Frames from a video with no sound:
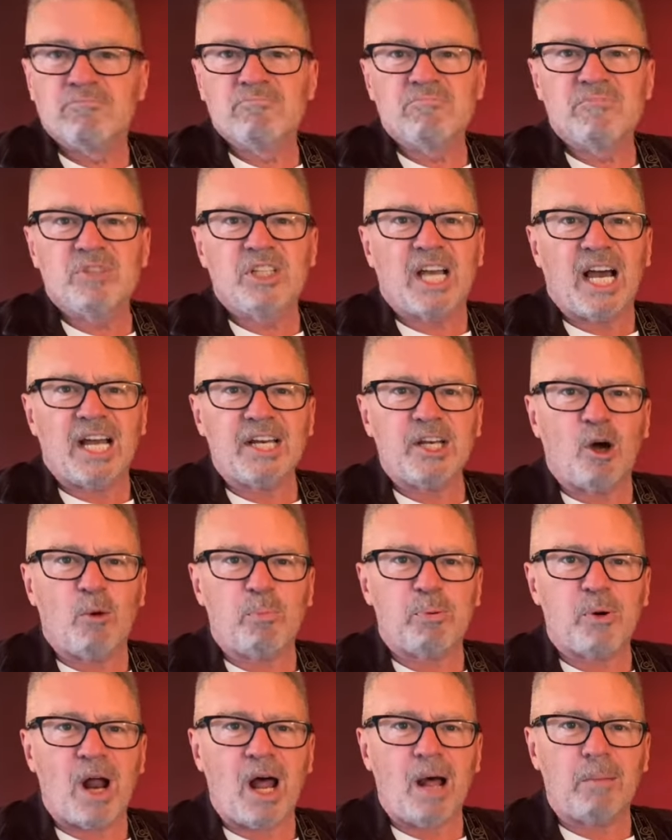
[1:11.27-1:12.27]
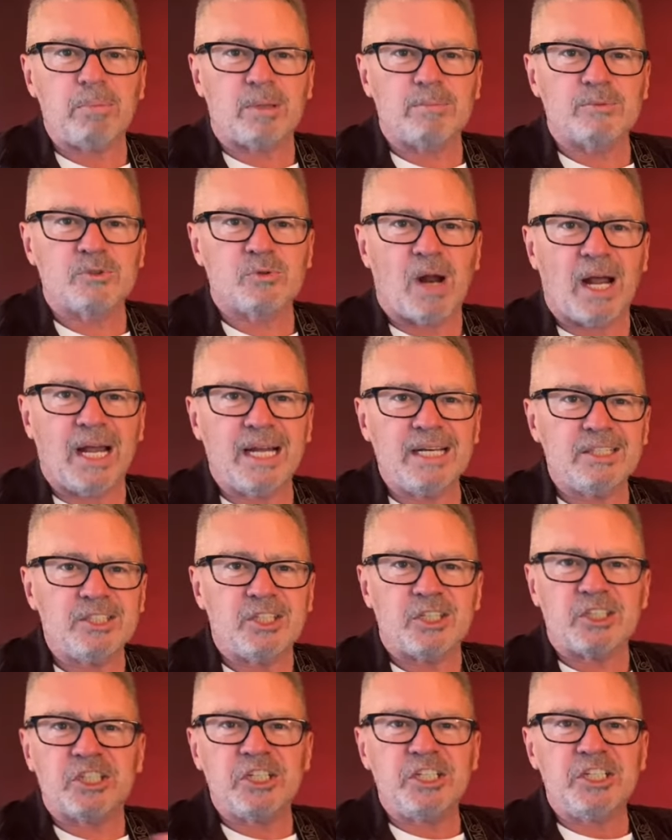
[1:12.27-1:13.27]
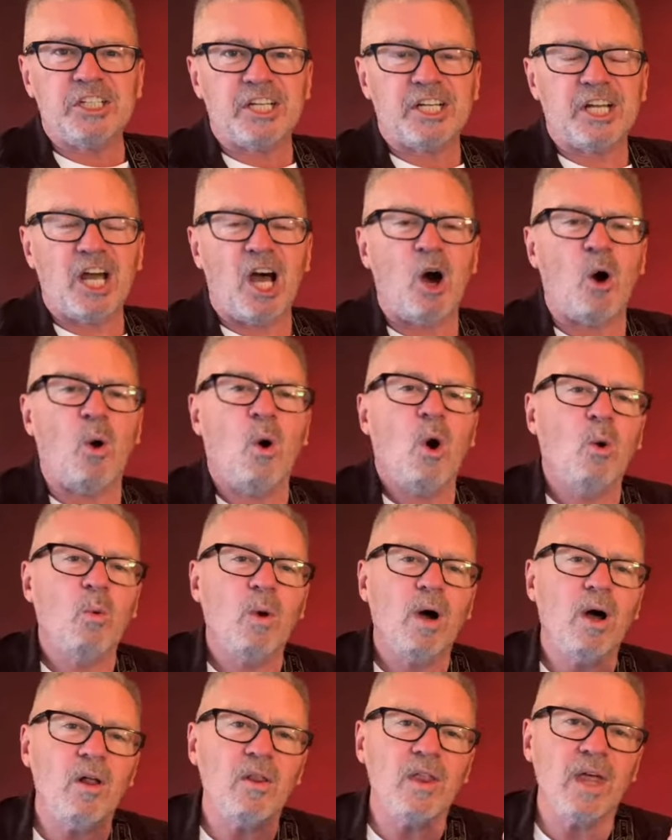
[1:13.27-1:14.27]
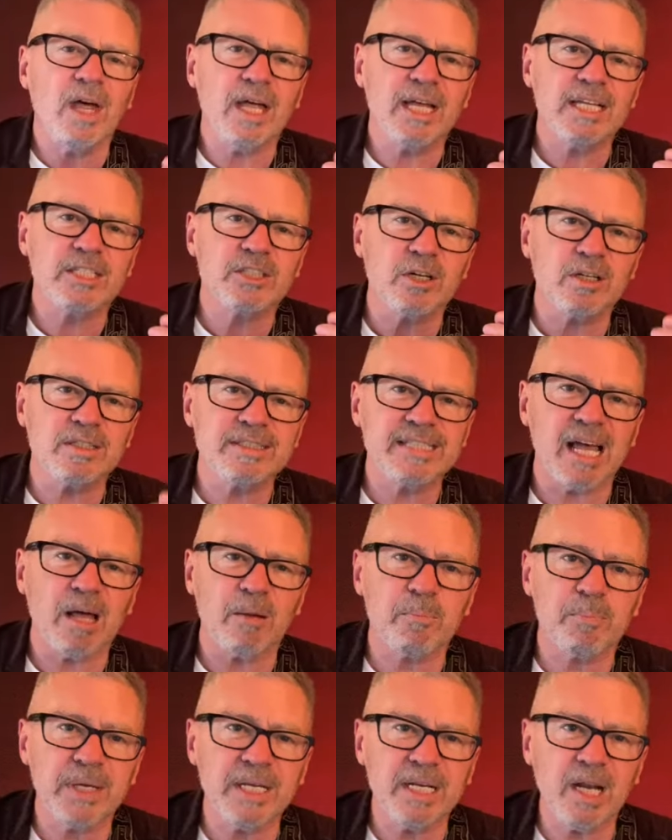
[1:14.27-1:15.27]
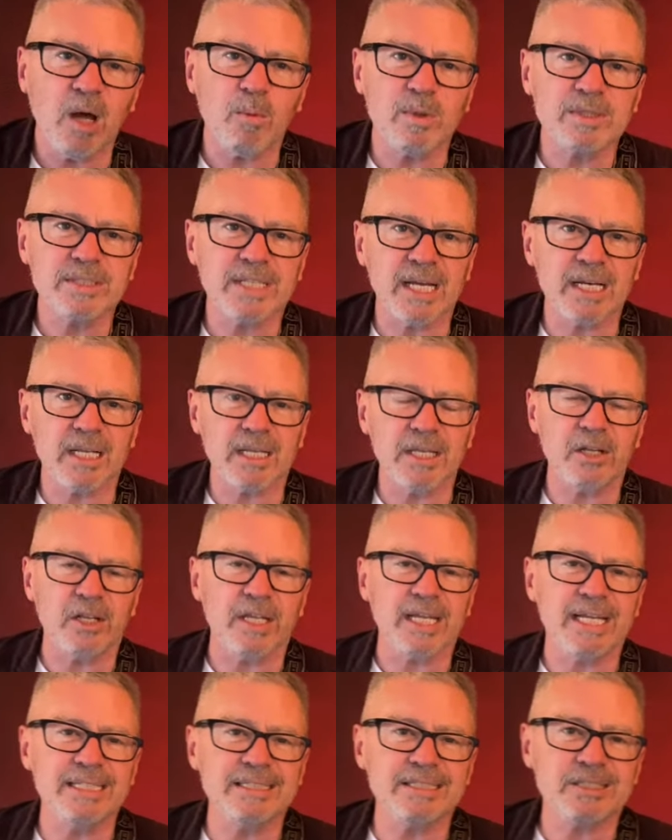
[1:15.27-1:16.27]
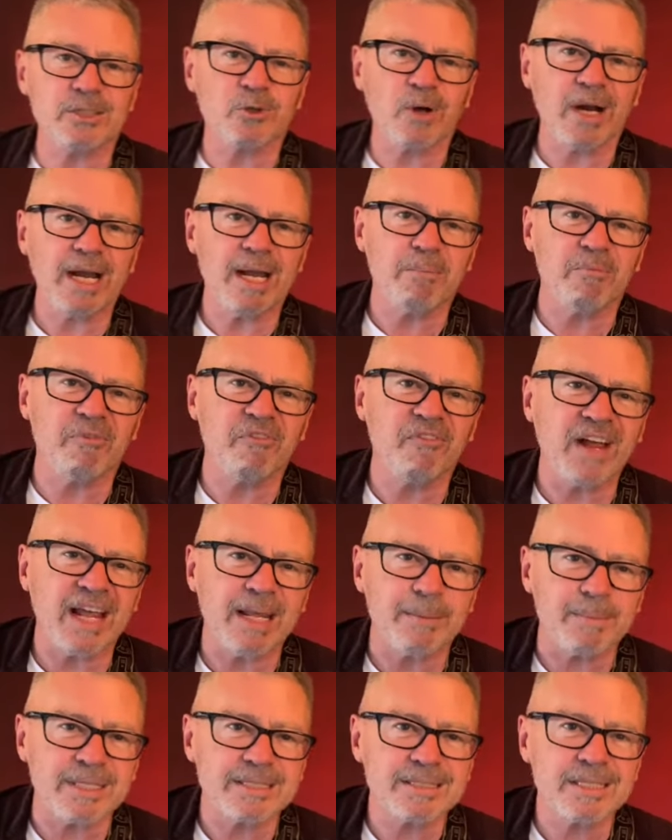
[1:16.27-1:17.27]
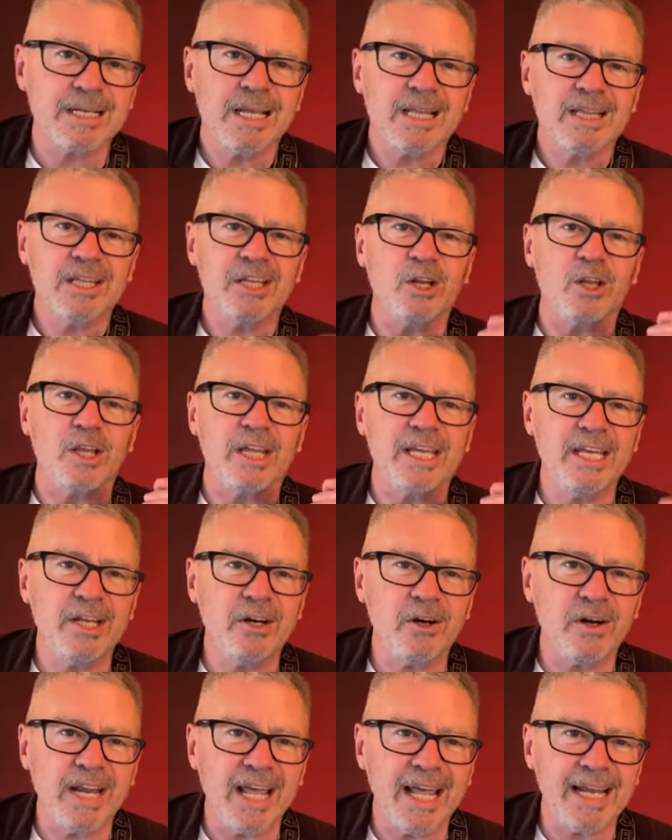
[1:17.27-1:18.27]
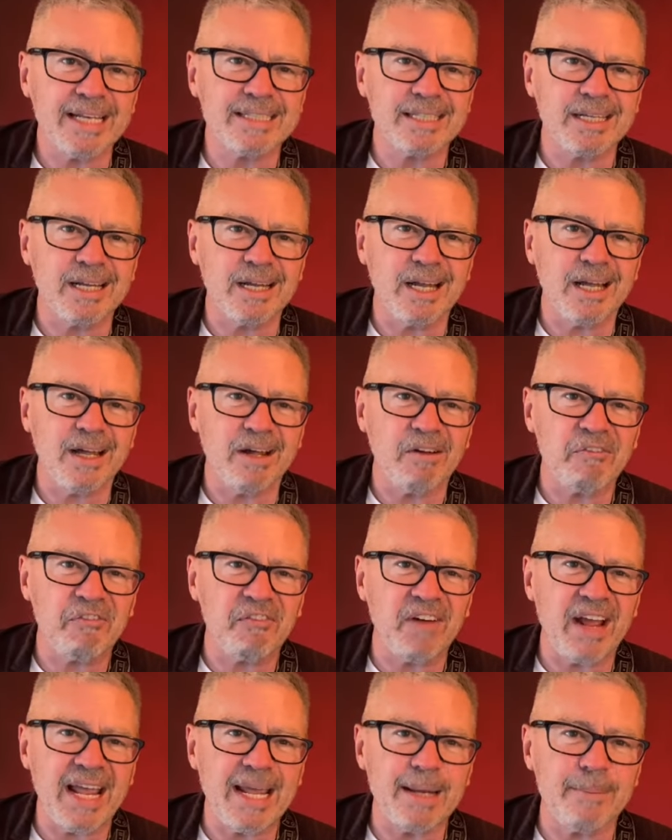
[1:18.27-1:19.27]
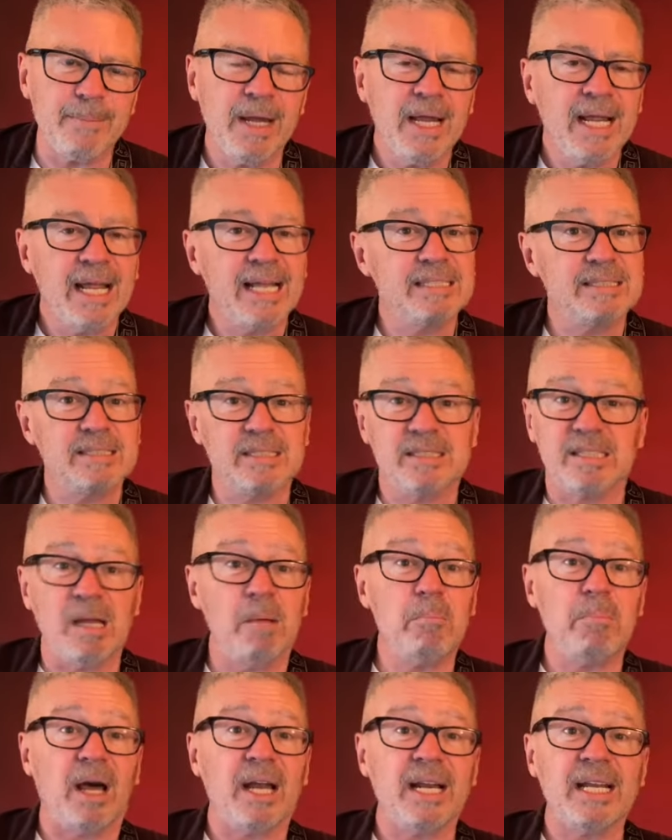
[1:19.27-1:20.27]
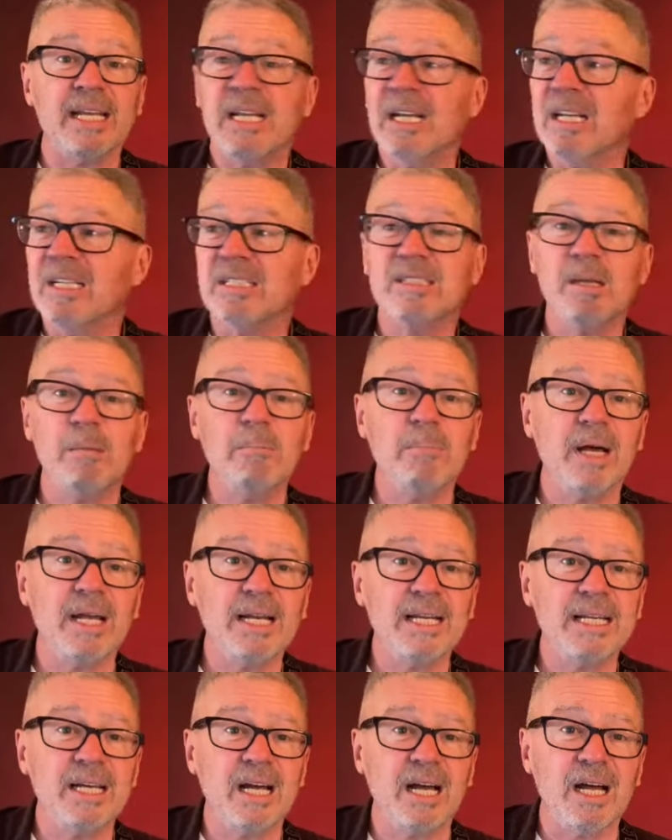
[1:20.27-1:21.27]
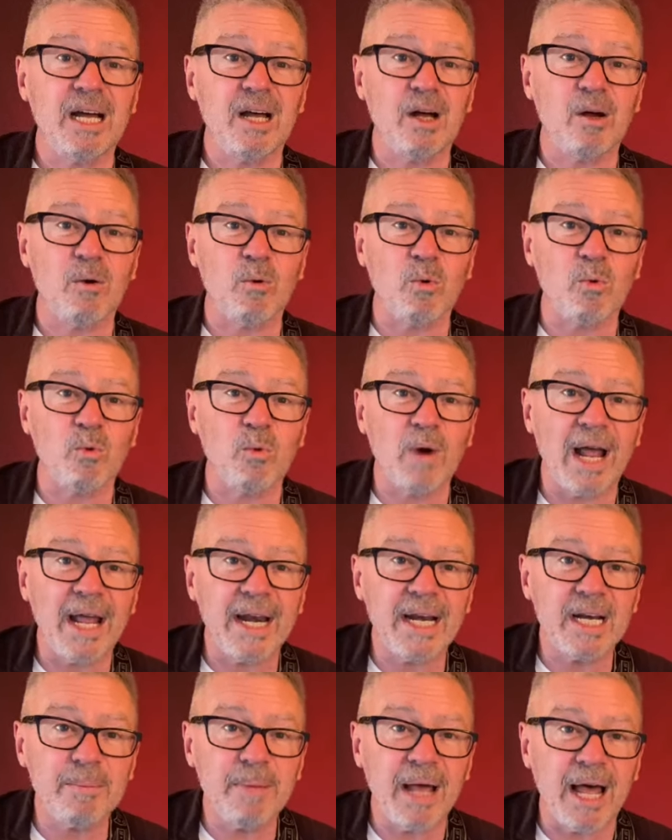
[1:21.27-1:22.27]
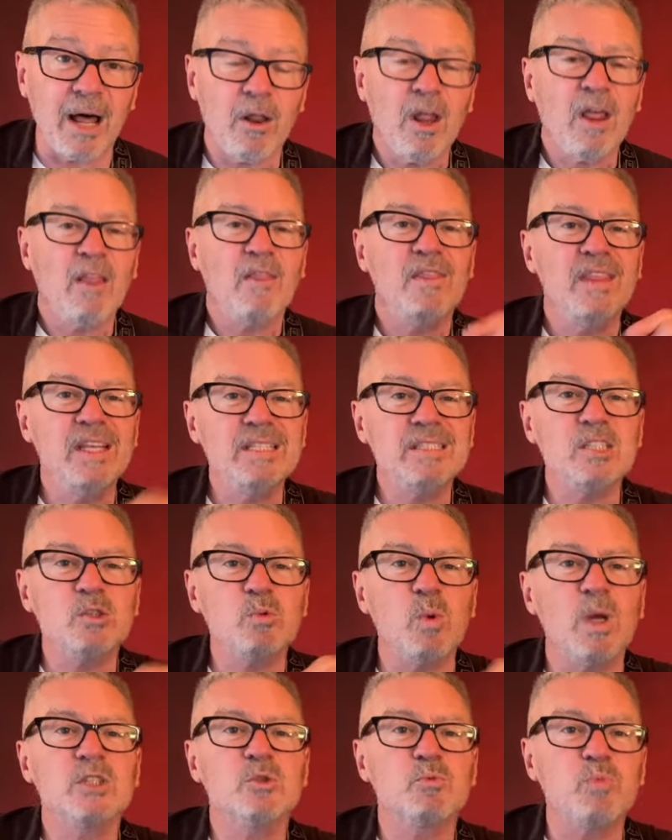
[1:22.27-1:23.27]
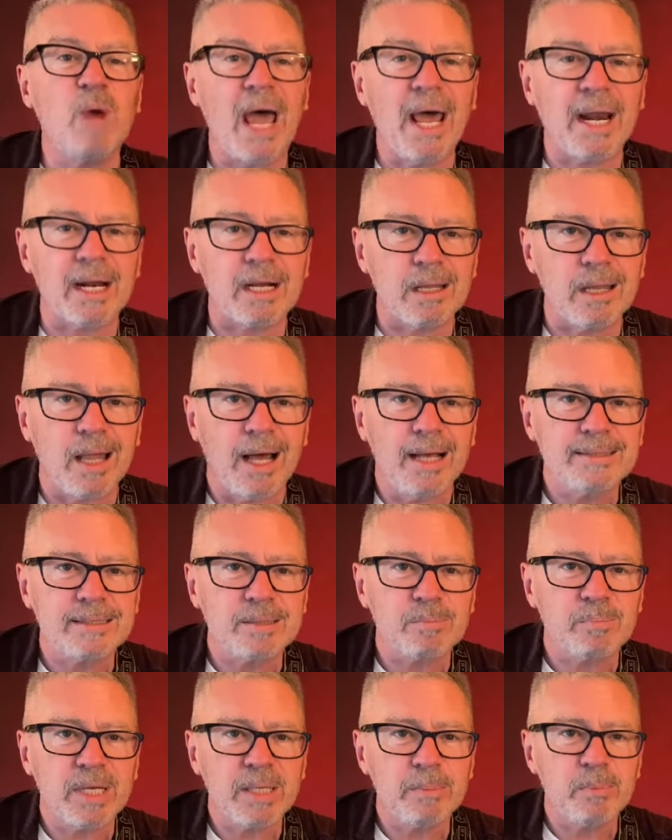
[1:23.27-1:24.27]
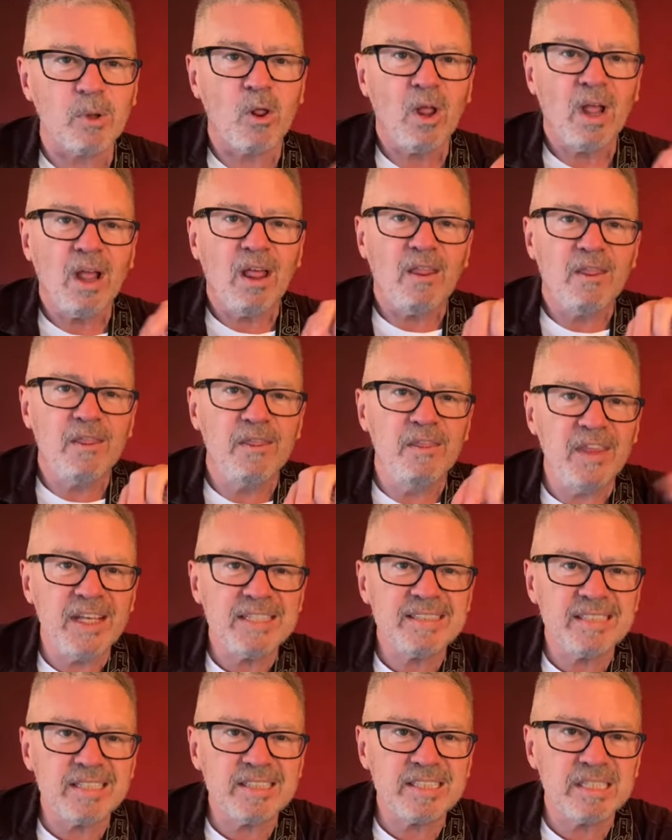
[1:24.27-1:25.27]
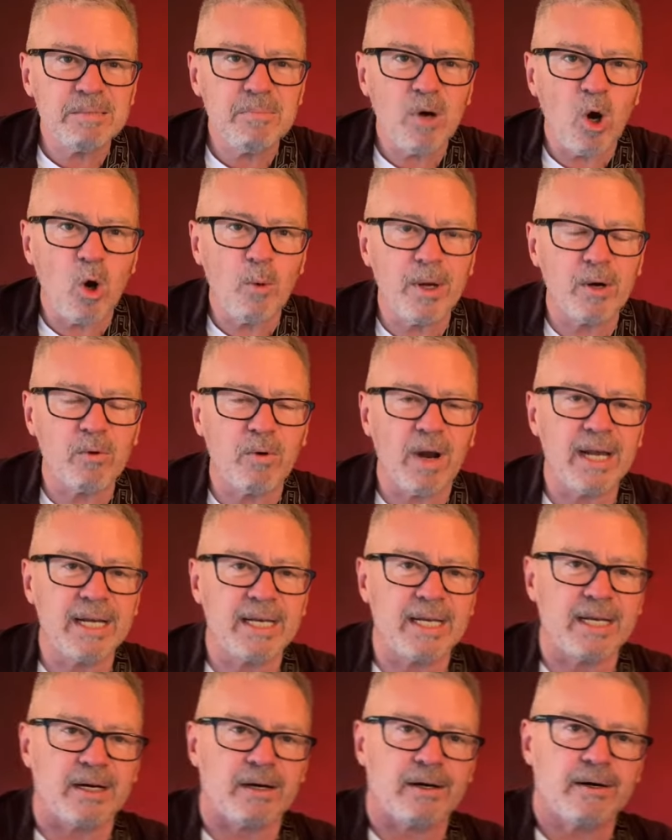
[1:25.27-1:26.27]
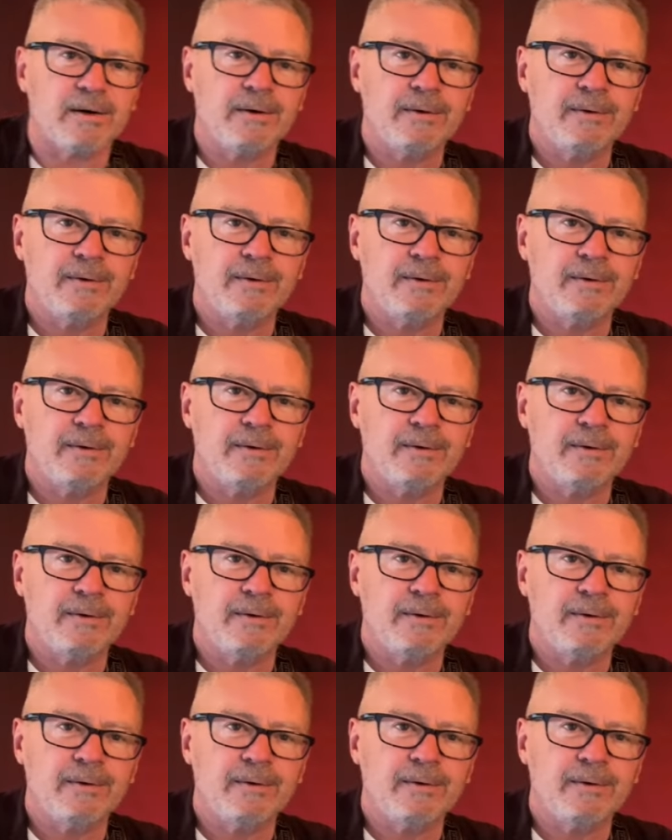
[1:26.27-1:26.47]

You got no problems, right? You're good to go. Well, it turns out Peanut was getting a little Instagram famous, little internet fame, and somebody ratted him out. This is what's radicalizing people. This is the moment right here.